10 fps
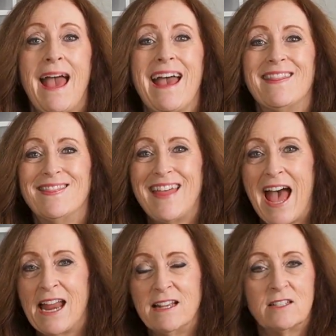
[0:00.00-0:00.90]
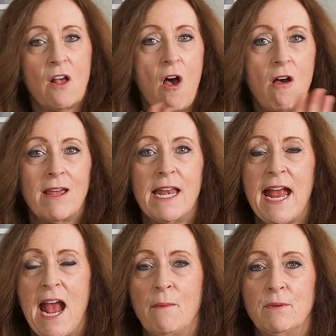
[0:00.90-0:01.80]
And that is all going
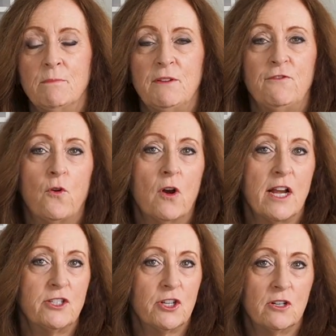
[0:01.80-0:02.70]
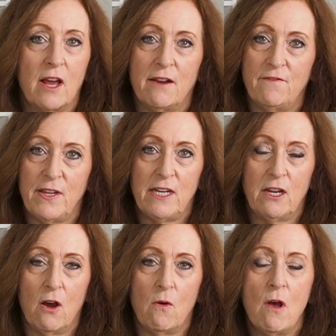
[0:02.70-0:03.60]
to happen before I turn on a
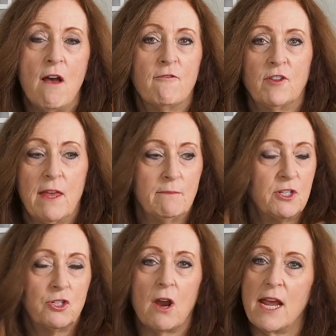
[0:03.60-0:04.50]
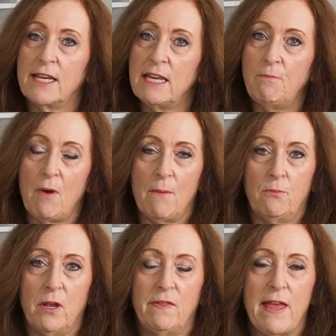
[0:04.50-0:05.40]
video for them to try and keep
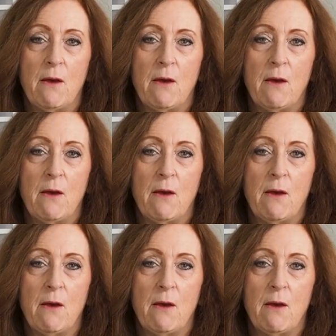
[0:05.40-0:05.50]
up with.